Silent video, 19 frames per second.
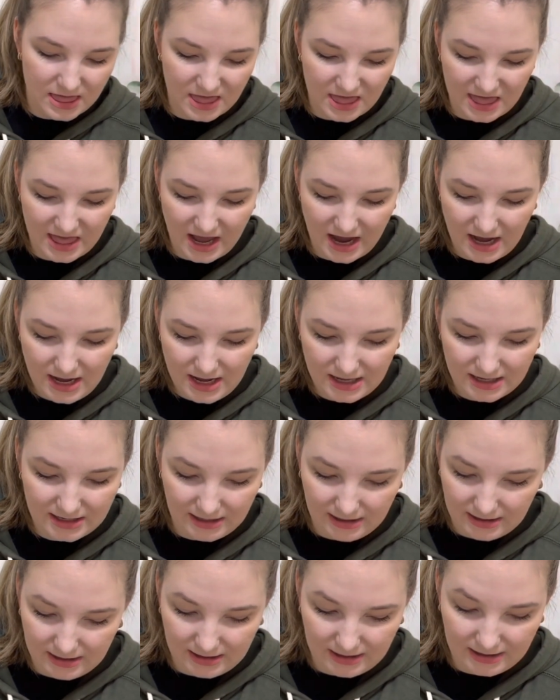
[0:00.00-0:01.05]
that
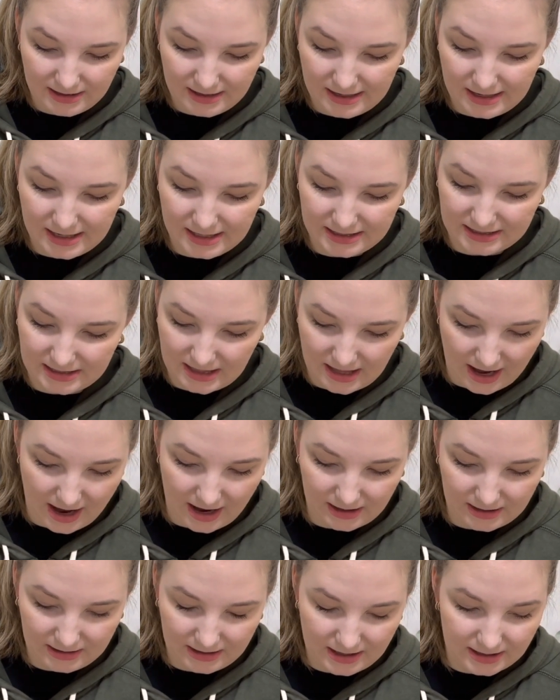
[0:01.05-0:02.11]
is
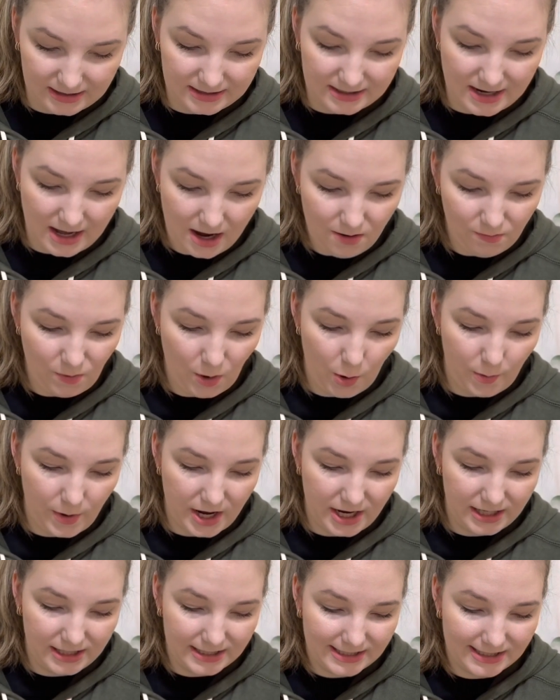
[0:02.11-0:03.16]
not
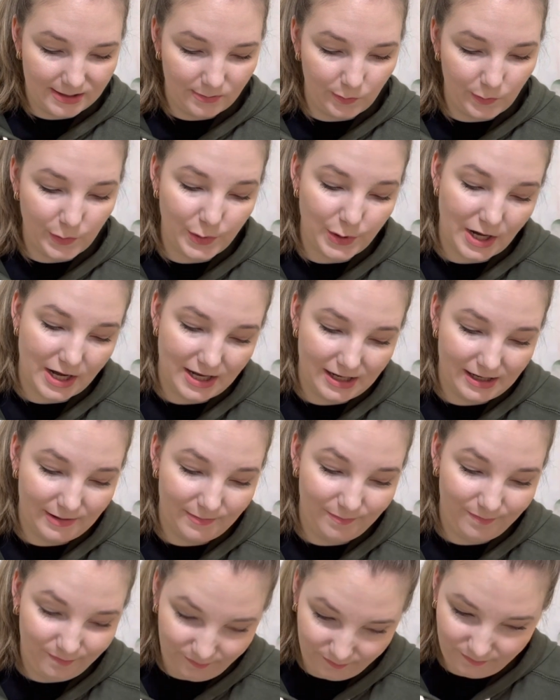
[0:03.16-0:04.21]
romance, but
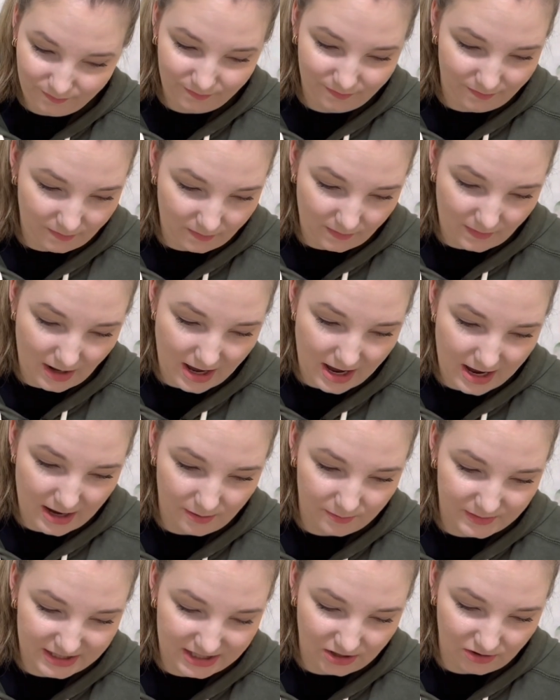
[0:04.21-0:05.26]
I
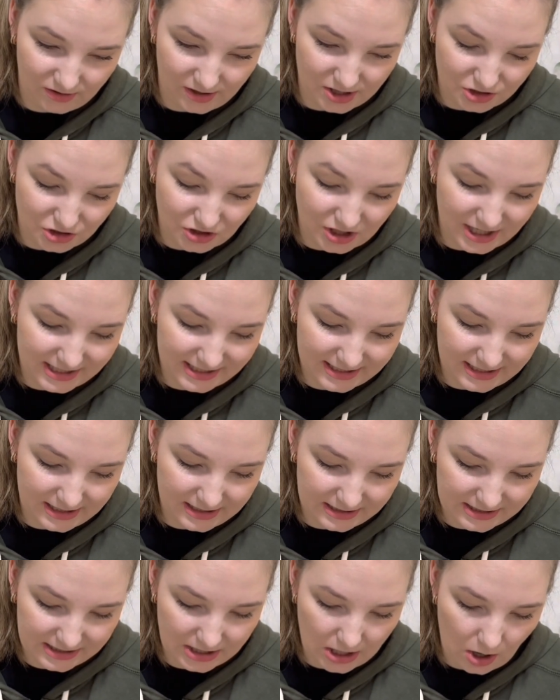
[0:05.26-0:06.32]
am still
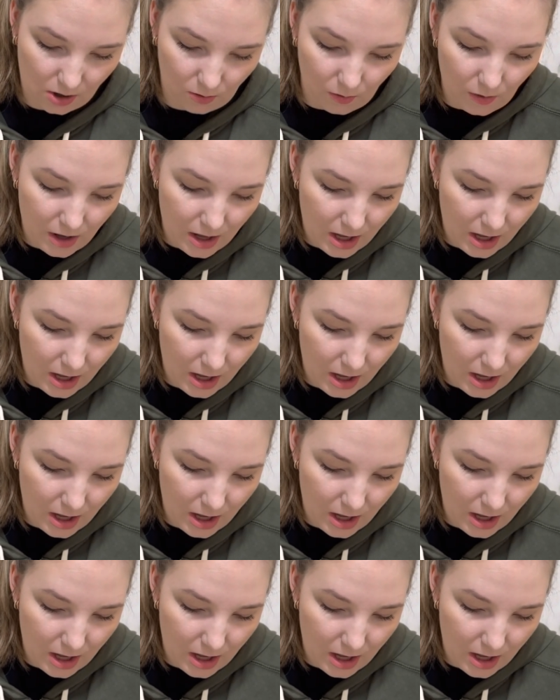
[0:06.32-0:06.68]
interested. So